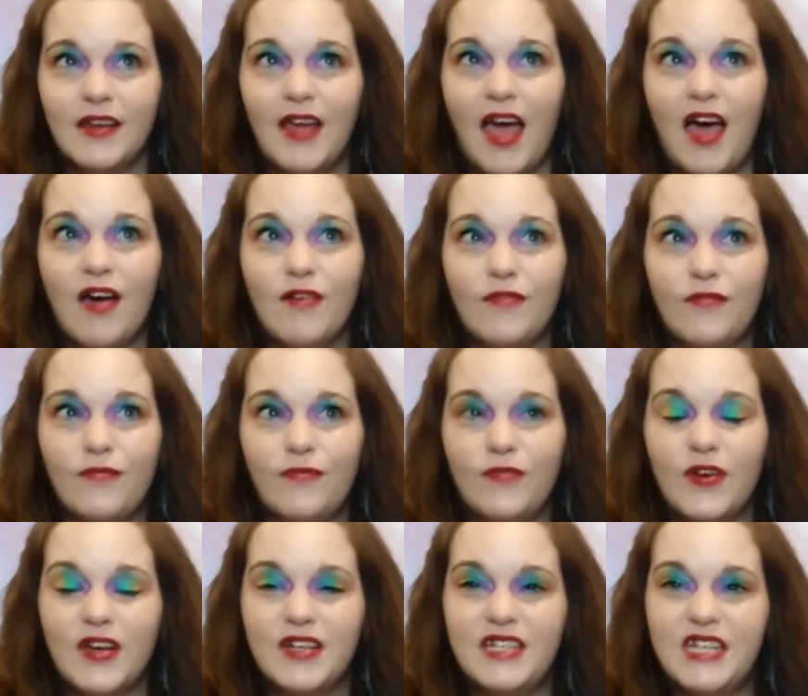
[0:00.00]
have
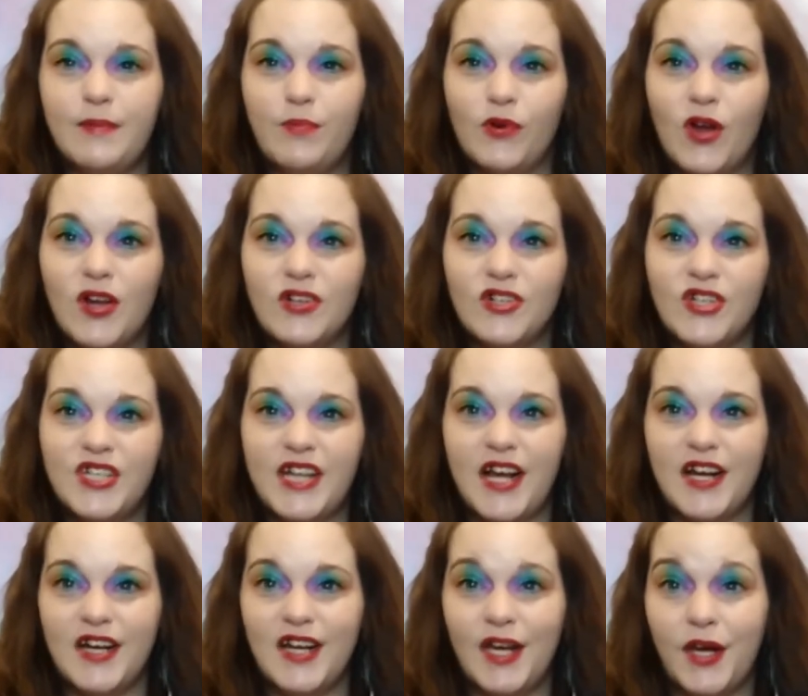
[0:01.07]
a deeper
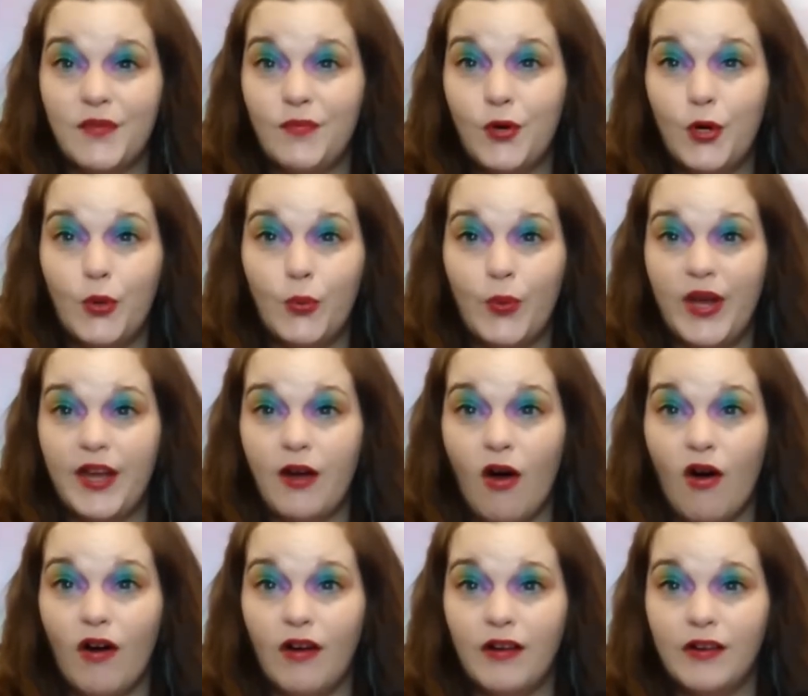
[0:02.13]
understanding of who we
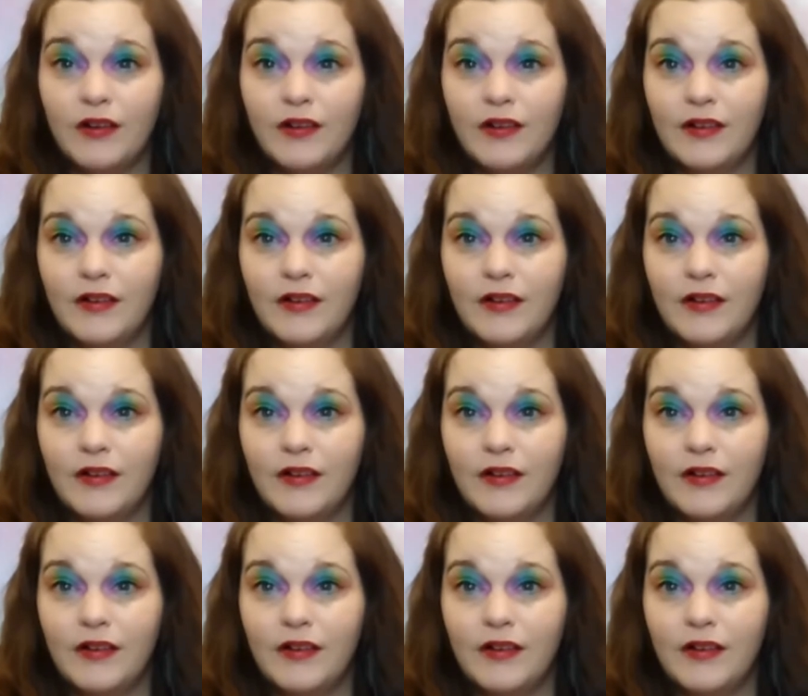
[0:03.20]
are.